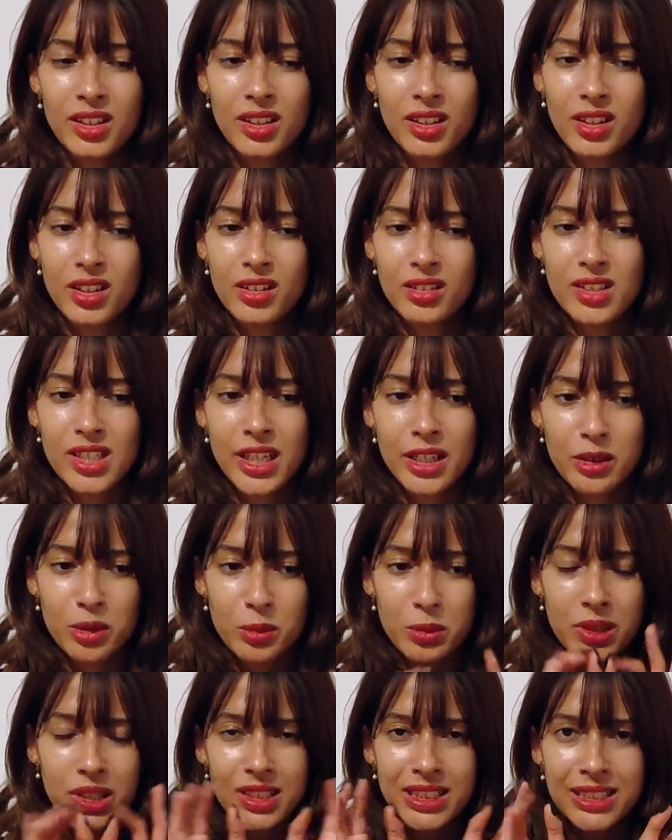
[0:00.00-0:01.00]

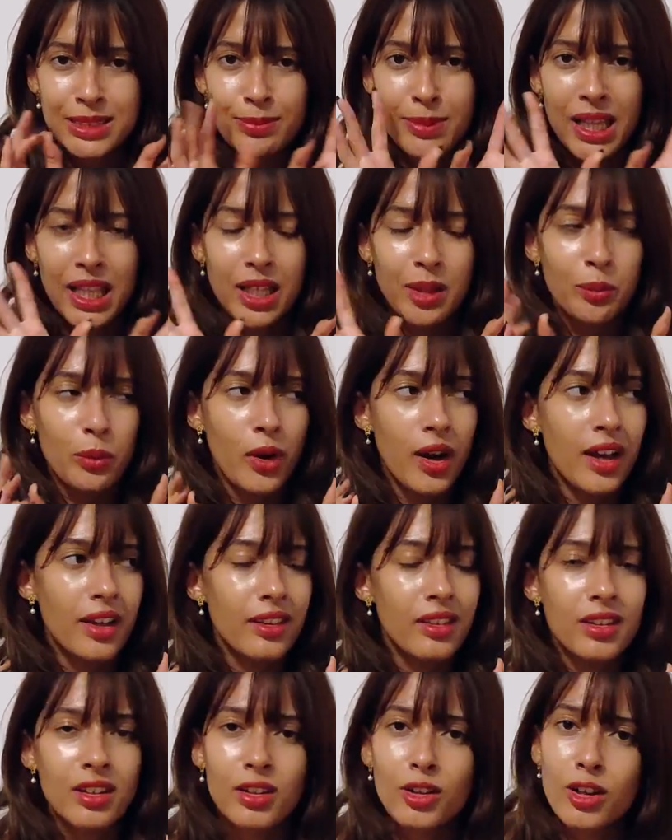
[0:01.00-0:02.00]
terribly smelly
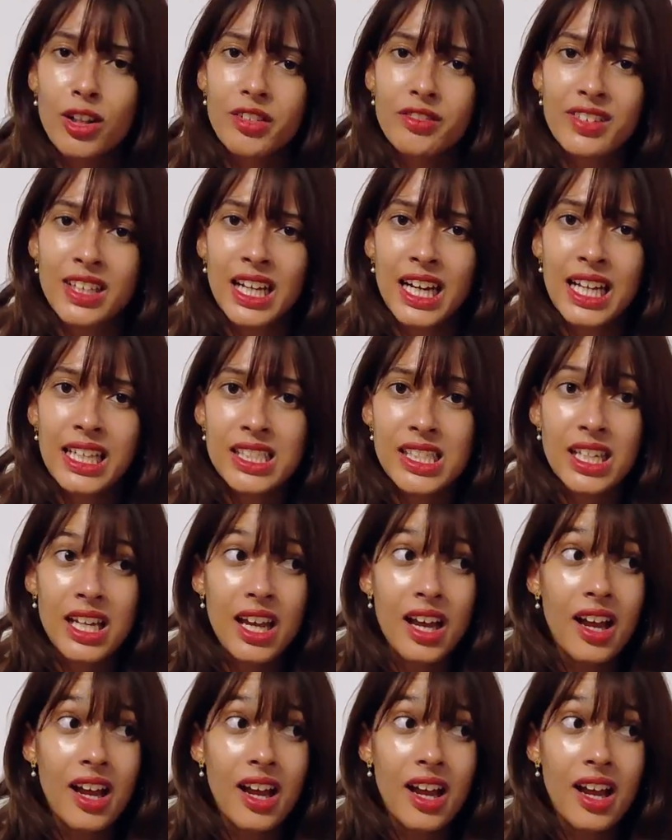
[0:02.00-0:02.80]
breath and all of that?